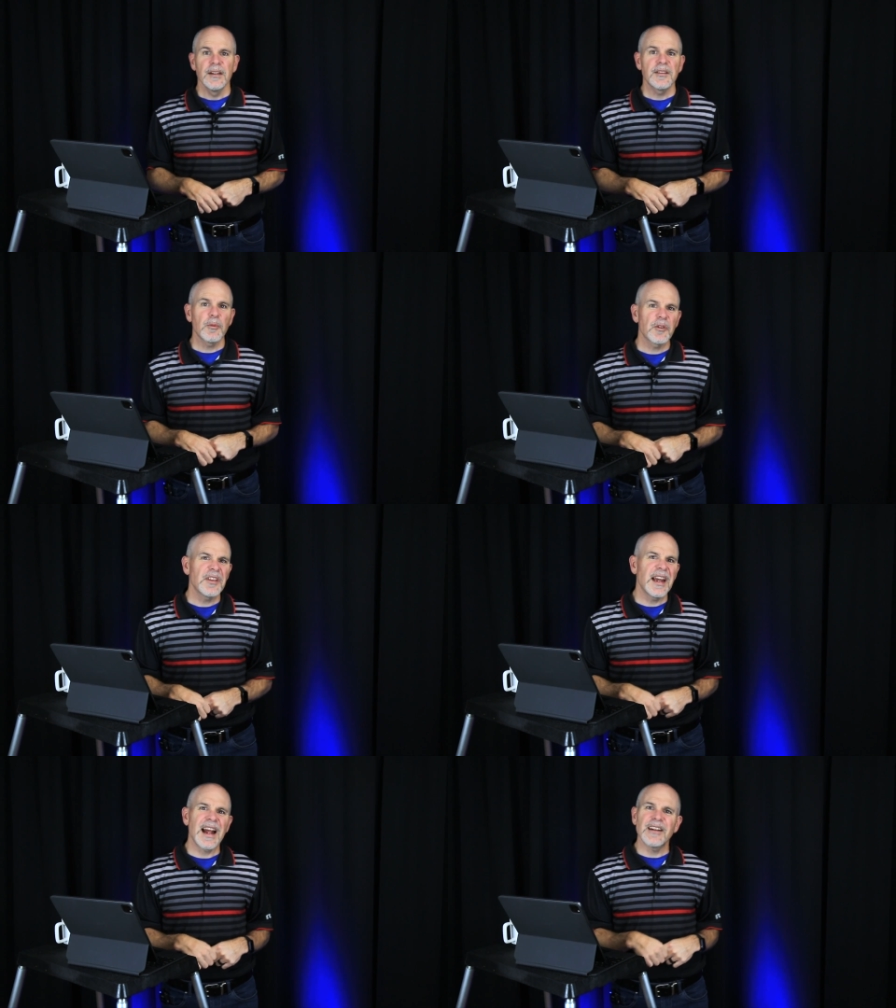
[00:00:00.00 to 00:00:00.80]
Some were
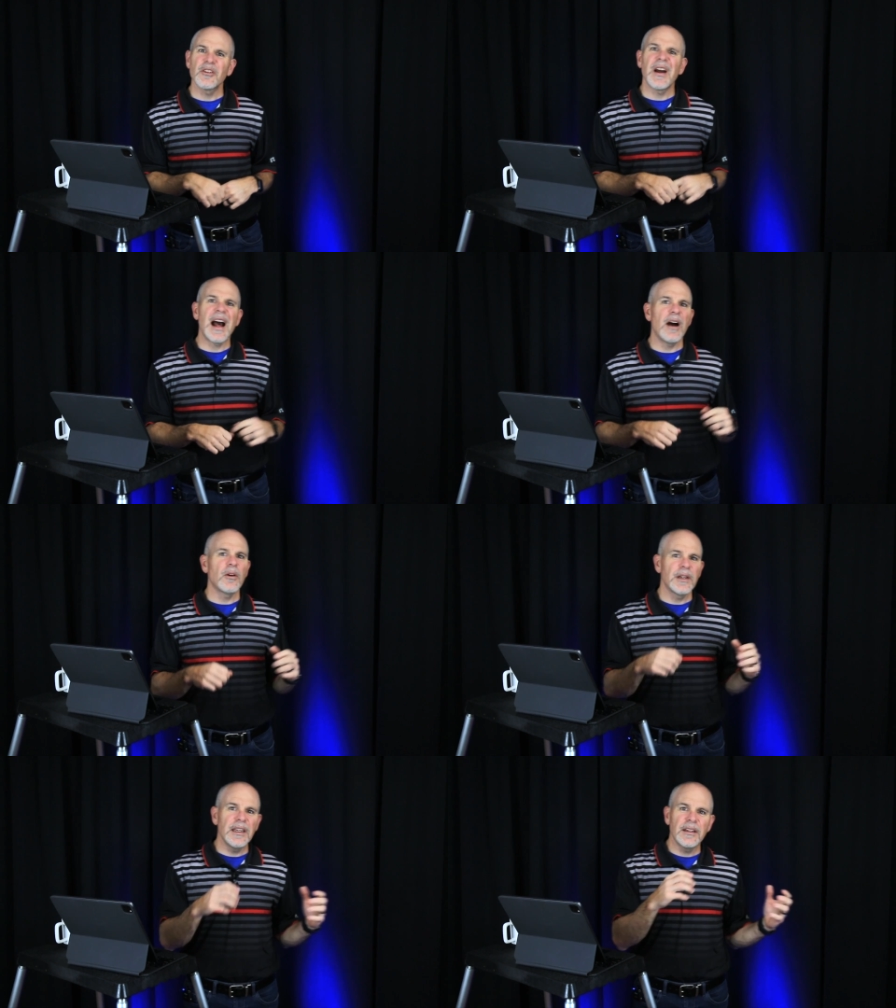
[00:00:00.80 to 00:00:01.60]
saying, I don't know
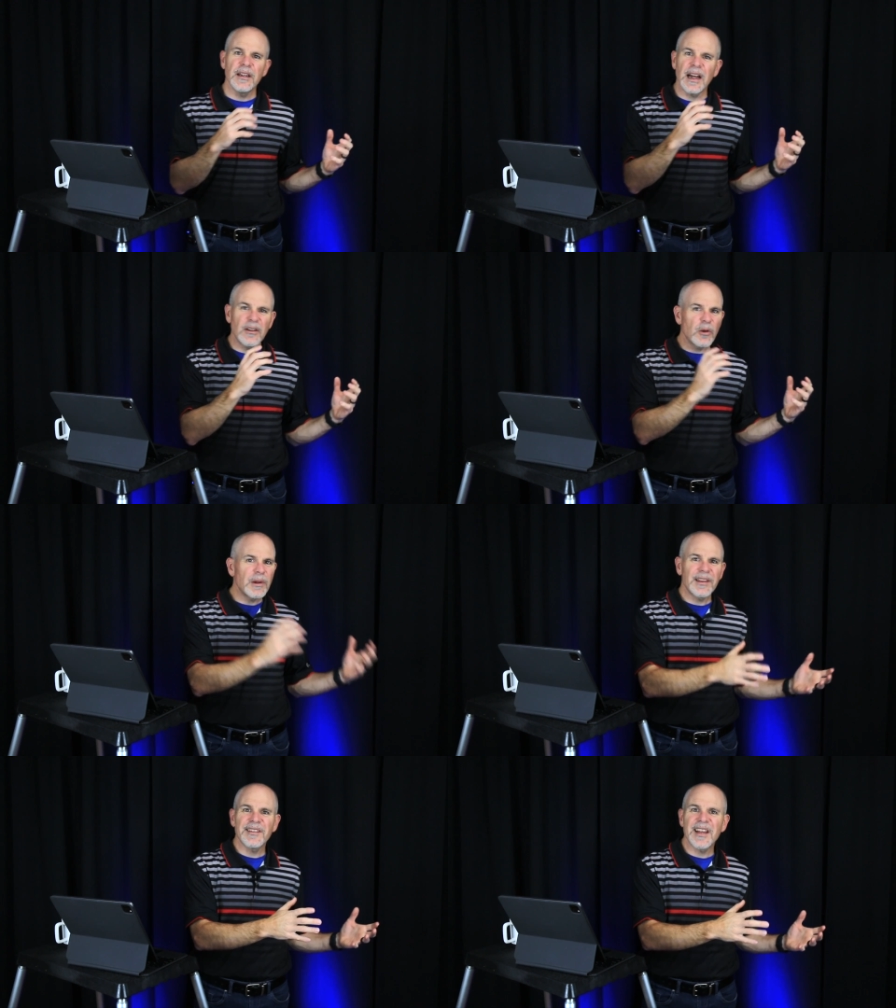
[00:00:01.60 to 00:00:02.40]
how he, I don't know
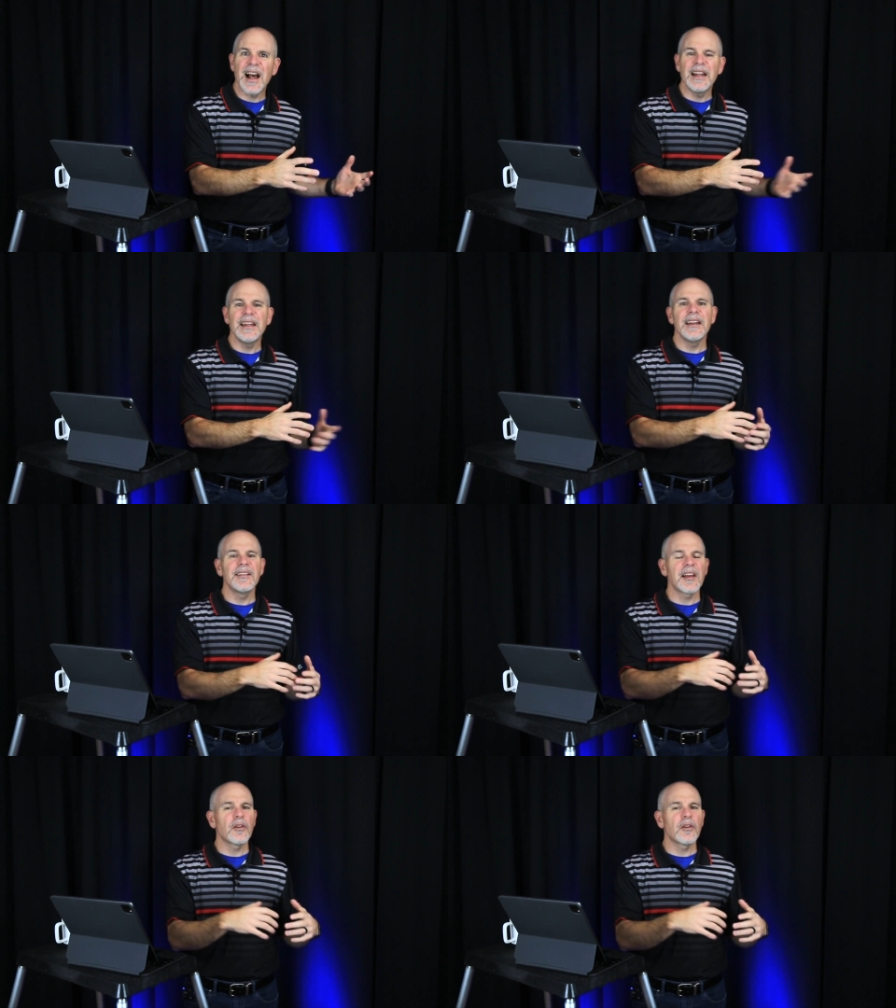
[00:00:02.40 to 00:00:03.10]
what this guy is.